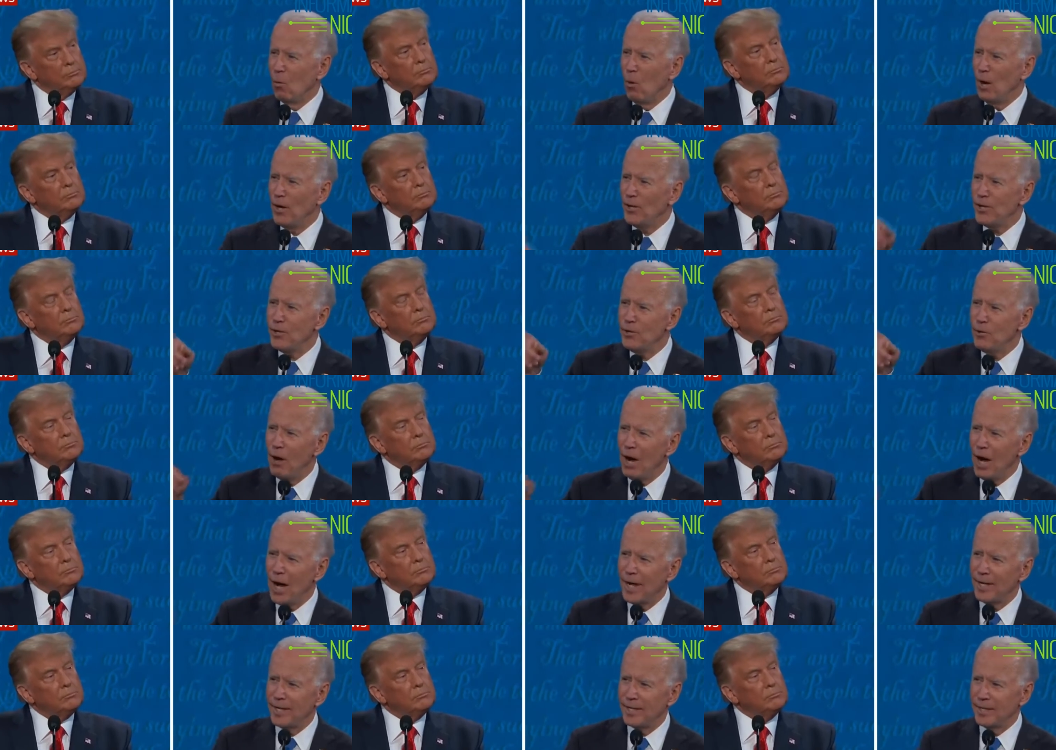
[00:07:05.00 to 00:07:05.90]
Speaker 1: What are you
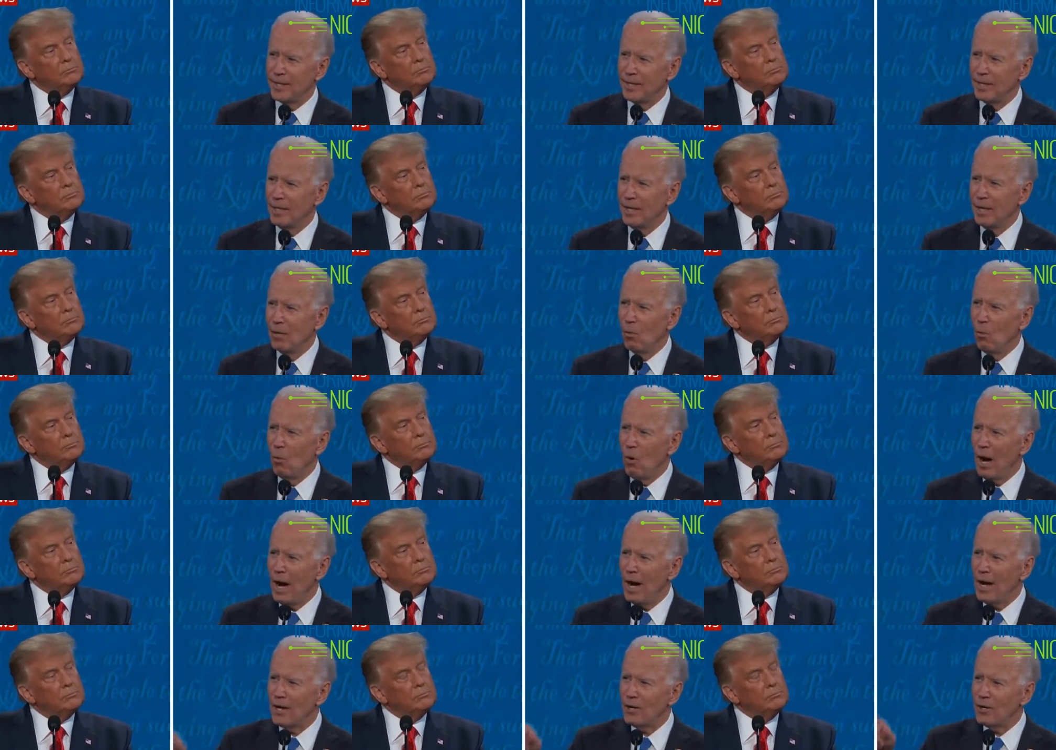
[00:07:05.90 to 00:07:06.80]
hiding?
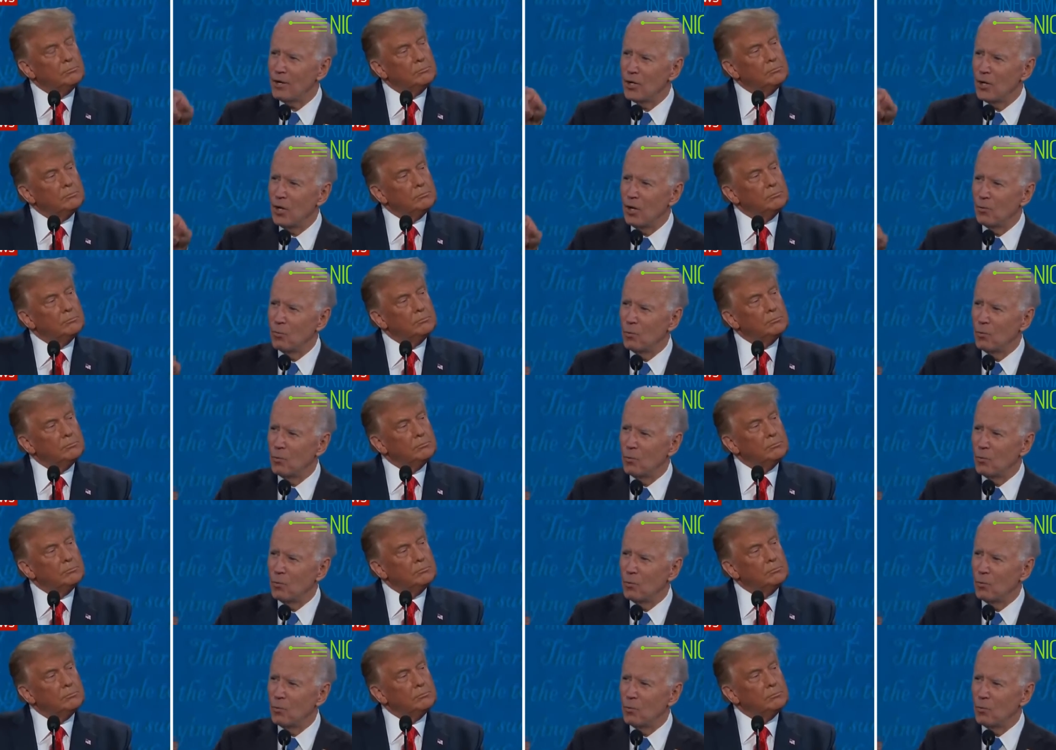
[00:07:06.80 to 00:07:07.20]
Why are you